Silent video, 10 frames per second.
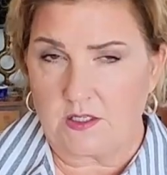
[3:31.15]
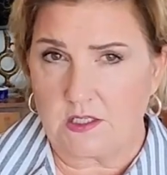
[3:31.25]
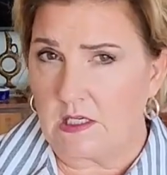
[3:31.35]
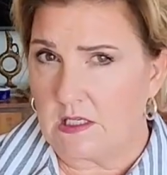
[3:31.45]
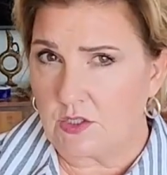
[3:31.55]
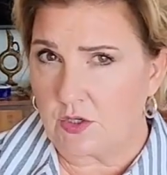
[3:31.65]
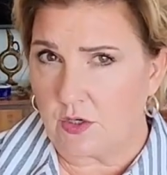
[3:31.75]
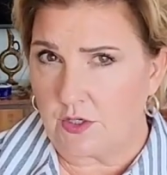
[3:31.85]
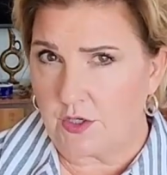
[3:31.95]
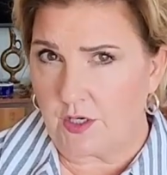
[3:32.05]
signature
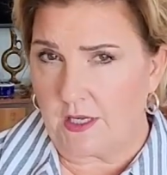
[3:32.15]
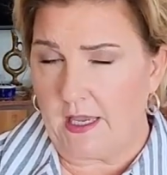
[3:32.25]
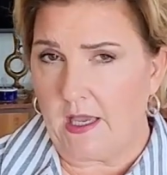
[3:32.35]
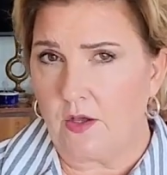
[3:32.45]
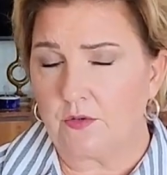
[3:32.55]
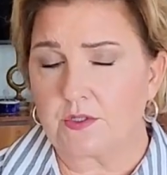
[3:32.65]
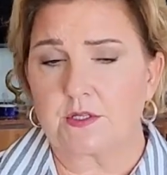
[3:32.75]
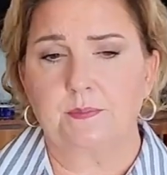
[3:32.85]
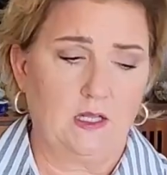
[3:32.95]
on your account.